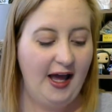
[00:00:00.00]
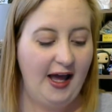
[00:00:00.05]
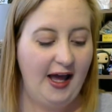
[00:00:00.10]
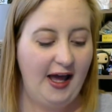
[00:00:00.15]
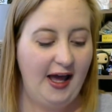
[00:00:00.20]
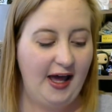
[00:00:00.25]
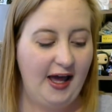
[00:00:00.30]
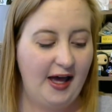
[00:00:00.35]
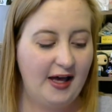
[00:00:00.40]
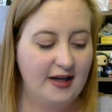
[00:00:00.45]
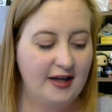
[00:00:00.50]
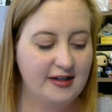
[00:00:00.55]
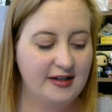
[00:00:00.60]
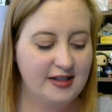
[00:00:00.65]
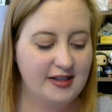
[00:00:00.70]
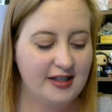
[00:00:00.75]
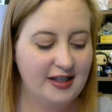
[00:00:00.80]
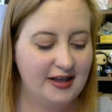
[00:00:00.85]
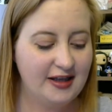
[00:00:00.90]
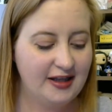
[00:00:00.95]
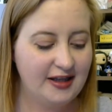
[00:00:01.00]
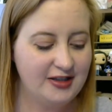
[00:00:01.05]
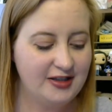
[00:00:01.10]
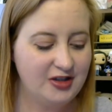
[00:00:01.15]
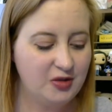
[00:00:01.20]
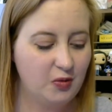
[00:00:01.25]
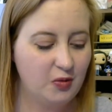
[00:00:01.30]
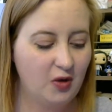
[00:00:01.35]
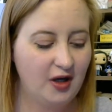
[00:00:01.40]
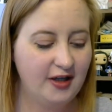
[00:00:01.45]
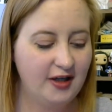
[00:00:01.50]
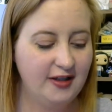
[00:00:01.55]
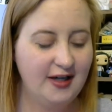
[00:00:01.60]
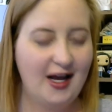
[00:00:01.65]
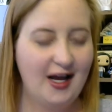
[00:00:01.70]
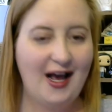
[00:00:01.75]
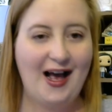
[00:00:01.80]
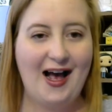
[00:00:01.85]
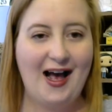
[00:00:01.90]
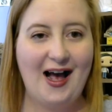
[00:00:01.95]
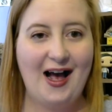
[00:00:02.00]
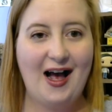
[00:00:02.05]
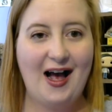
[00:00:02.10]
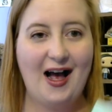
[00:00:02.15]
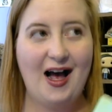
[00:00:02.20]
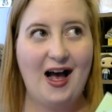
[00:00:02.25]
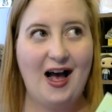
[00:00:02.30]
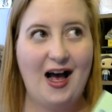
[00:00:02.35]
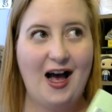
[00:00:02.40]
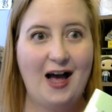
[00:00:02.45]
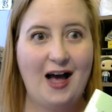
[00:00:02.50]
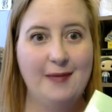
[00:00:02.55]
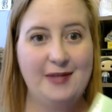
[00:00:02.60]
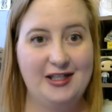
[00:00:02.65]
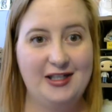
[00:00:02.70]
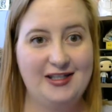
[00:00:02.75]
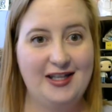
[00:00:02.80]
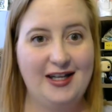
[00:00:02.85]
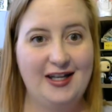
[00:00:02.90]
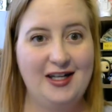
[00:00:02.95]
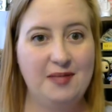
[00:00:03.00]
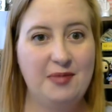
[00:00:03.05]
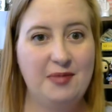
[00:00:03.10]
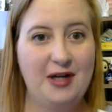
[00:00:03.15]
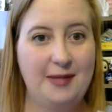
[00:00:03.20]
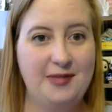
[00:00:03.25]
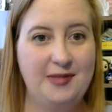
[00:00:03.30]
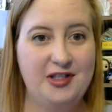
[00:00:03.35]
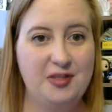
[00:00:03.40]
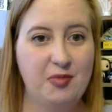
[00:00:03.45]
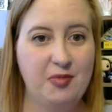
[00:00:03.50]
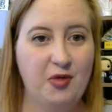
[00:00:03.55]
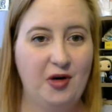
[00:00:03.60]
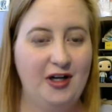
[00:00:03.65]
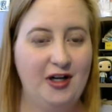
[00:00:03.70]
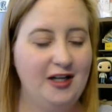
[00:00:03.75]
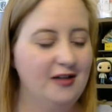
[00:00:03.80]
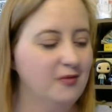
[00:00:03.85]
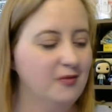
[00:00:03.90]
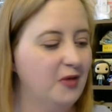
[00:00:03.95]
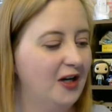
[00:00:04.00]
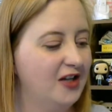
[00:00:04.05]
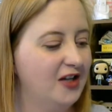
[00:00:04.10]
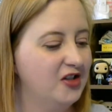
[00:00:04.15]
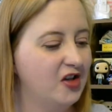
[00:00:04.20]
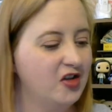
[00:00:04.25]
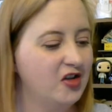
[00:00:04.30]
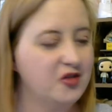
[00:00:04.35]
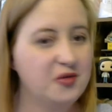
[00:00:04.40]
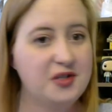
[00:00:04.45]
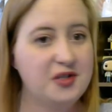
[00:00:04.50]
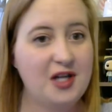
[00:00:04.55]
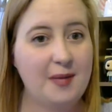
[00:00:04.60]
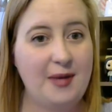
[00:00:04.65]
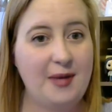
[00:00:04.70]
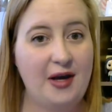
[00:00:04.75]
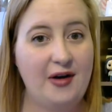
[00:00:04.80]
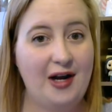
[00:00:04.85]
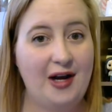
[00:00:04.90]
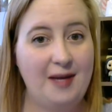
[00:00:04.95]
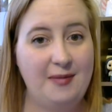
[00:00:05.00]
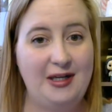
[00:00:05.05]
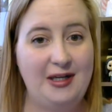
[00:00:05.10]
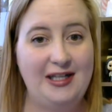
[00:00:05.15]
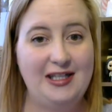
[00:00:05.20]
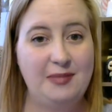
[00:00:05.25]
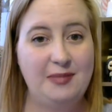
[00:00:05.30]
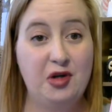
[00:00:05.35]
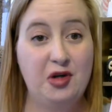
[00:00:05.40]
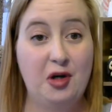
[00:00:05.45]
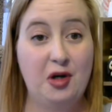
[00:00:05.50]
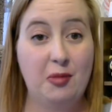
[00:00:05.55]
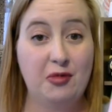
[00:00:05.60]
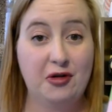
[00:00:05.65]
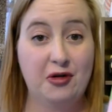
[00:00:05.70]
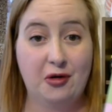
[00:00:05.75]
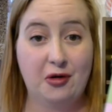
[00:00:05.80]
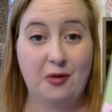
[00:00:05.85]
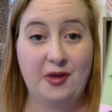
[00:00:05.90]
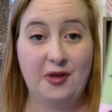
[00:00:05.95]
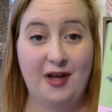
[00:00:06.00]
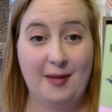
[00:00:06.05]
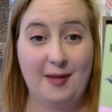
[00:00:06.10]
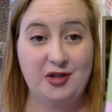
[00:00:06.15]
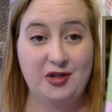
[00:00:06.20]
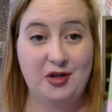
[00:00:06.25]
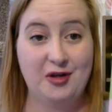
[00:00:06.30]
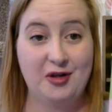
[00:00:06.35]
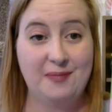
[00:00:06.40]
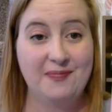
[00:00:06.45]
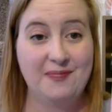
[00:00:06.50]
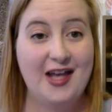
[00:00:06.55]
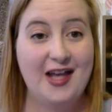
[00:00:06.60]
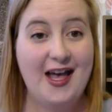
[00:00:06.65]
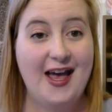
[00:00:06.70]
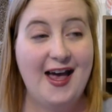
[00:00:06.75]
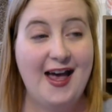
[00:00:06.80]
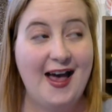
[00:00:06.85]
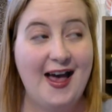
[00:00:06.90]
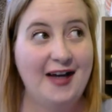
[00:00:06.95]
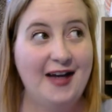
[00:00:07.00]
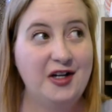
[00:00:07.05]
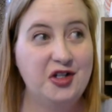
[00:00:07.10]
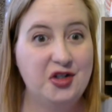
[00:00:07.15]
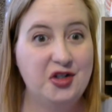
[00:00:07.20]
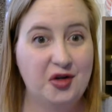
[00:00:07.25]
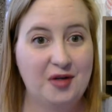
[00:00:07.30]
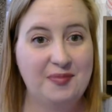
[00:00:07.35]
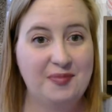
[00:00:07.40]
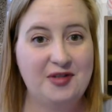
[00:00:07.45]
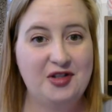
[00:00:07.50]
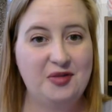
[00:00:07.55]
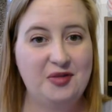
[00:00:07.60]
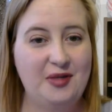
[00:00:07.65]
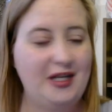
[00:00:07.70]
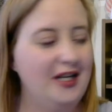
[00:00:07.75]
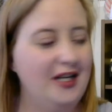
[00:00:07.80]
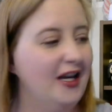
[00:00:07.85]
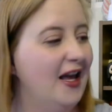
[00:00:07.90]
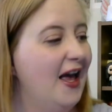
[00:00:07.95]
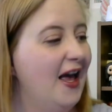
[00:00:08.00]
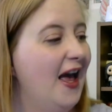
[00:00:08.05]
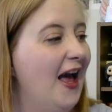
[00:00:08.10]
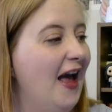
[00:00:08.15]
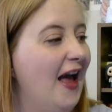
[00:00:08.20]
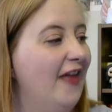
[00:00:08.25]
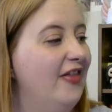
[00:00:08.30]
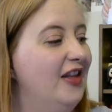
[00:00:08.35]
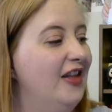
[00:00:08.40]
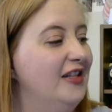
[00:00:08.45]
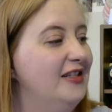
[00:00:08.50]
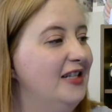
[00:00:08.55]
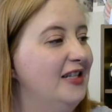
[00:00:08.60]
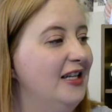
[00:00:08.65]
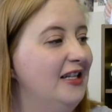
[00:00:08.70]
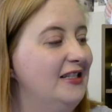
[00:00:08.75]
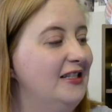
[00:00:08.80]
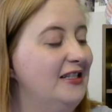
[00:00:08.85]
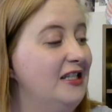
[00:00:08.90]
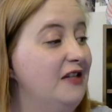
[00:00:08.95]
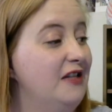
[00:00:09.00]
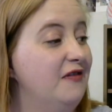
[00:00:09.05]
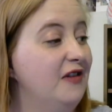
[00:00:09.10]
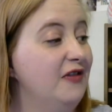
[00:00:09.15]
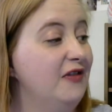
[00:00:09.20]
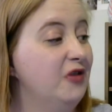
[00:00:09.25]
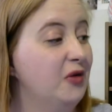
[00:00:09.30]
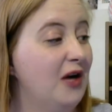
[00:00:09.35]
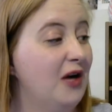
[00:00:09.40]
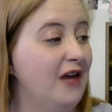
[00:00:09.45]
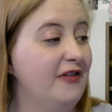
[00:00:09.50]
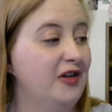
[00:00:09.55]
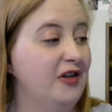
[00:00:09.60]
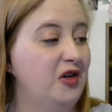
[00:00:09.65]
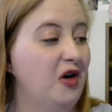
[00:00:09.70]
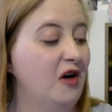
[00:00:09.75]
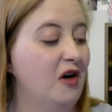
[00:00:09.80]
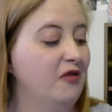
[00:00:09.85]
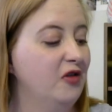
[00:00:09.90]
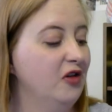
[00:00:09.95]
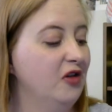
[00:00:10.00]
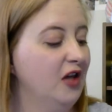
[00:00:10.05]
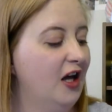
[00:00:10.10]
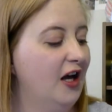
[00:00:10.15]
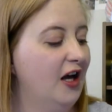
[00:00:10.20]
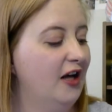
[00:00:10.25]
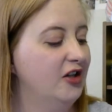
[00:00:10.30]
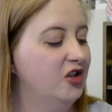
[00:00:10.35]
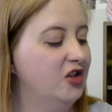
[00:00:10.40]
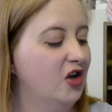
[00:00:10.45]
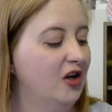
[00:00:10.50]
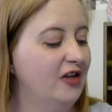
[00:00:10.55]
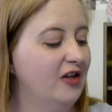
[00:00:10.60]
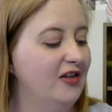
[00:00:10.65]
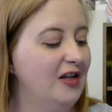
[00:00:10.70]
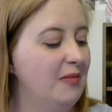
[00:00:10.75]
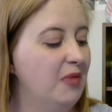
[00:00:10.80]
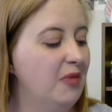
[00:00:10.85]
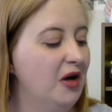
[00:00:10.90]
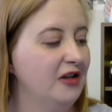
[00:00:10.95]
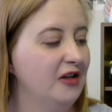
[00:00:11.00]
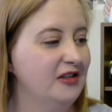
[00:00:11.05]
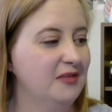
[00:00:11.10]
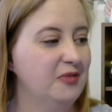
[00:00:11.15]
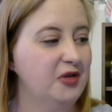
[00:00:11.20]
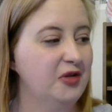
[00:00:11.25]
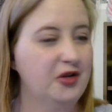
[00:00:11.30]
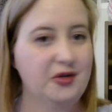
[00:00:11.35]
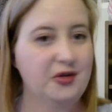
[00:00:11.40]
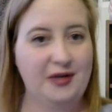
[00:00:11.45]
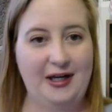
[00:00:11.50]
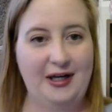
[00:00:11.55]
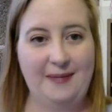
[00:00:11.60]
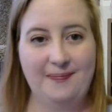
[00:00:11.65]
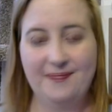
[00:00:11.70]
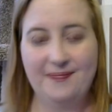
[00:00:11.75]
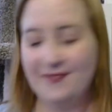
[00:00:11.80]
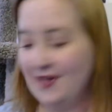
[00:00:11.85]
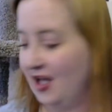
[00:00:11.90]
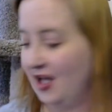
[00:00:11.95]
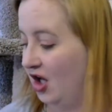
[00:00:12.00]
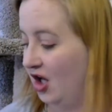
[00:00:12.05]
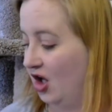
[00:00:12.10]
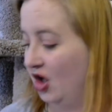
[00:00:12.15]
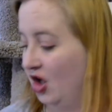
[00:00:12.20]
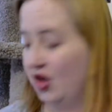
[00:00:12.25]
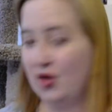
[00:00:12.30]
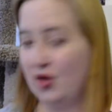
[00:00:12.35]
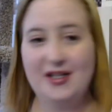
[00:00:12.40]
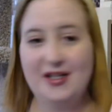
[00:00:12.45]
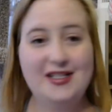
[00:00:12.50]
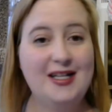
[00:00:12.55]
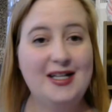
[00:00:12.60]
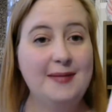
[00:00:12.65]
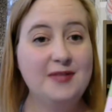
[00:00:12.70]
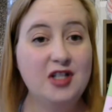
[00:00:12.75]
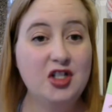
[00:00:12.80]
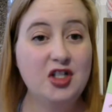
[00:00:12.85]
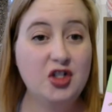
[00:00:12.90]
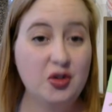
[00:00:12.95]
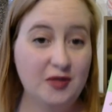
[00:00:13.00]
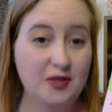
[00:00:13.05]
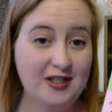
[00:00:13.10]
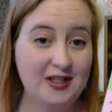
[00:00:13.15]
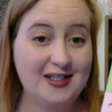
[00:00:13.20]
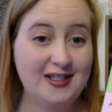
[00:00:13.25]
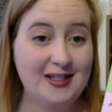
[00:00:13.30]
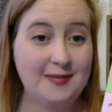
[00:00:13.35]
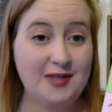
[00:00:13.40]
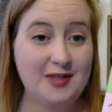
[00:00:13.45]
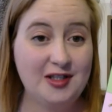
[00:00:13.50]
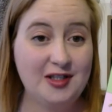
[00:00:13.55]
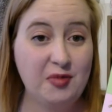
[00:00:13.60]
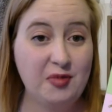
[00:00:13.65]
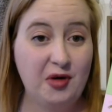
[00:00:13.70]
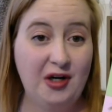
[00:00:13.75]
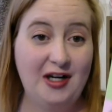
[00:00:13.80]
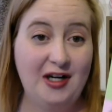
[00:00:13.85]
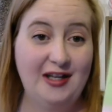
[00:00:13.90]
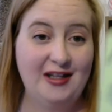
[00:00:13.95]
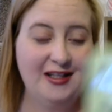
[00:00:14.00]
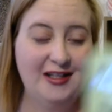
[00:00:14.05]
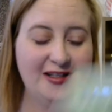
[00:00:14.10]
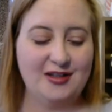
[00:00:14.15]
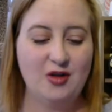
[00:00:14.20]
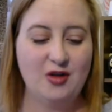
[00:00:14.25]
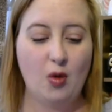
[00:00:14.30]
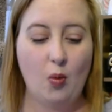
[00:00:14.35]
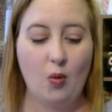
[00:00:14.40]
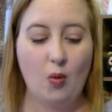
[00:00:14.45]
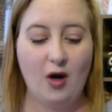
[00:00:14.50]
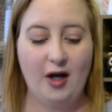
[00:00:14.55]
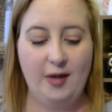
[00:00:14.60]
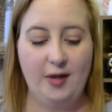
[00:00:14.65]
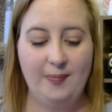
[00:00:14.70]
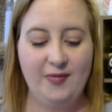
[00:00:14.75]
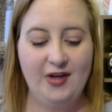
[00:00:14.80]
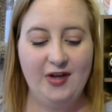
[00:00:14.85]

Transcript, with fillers: And this one I'm excited, but I'm disappointed. When I saw this was coming out, I immediately put it on pre-order with Amazon, and it showed up this week. And this is the fifth graphic novel, uh, Dawn and the Impossible 3. The reason I'm, the two reasons I'm disappointed in this. One,